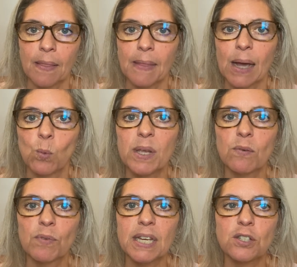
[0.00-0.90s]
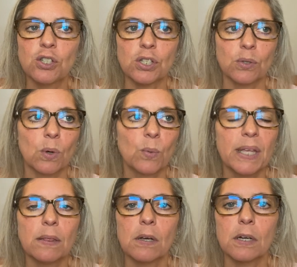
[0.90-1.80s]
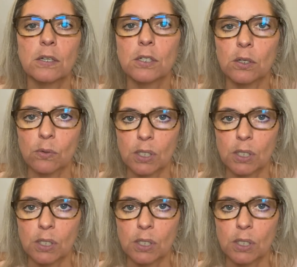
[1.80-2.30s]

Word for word: that we reach to or we look to